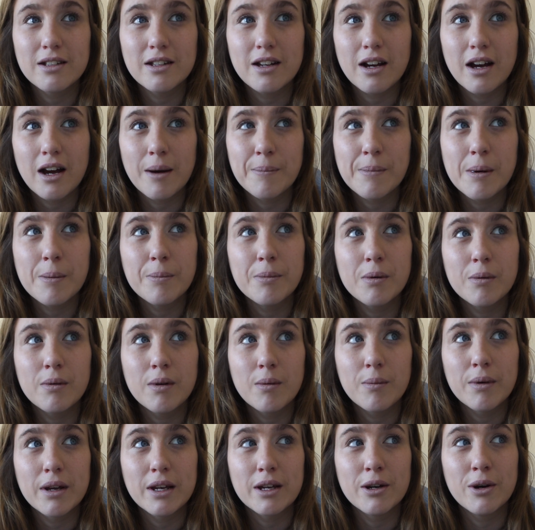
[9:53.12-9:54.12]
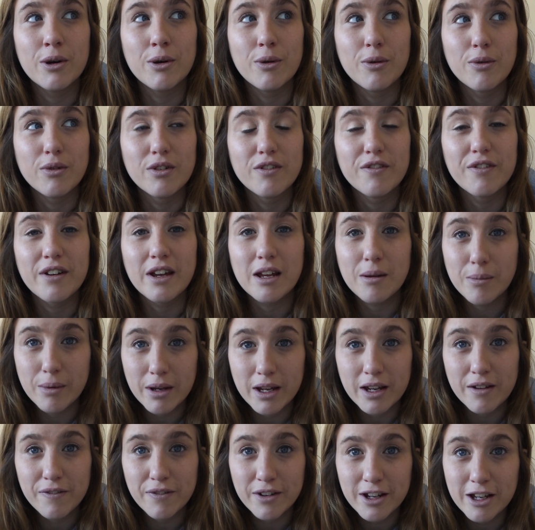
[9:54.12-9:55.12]
I remember when we called
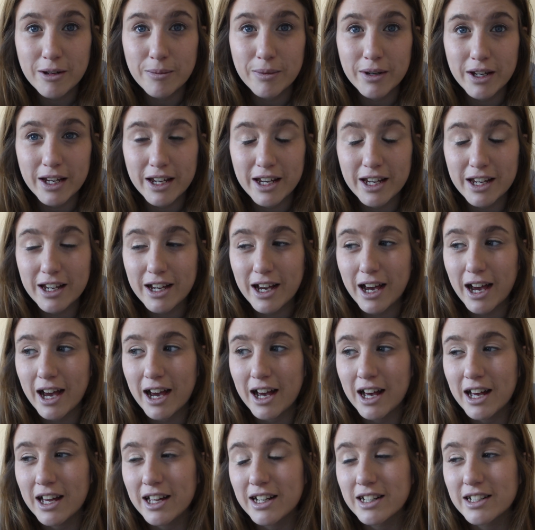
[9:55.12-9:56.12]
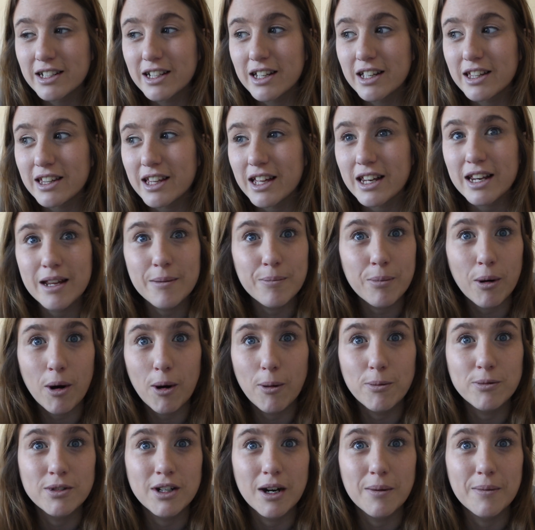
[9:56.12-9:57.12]
Phoebe, Phoebe, and then it
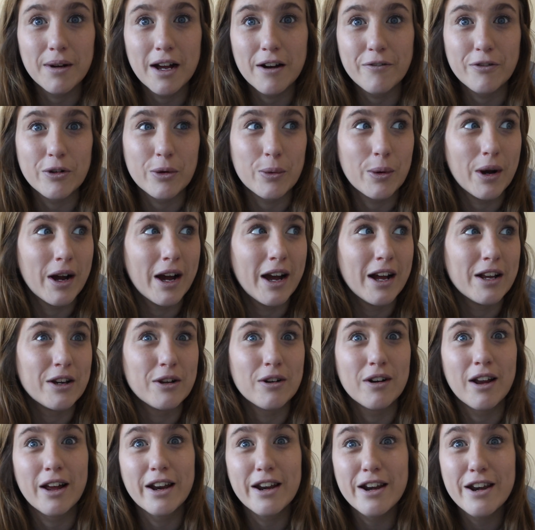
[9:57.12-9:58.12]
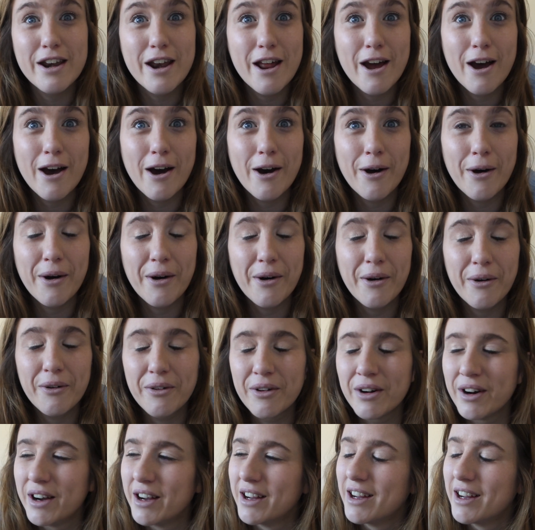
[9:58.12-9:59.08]
popped up everywhere, and you're like, no!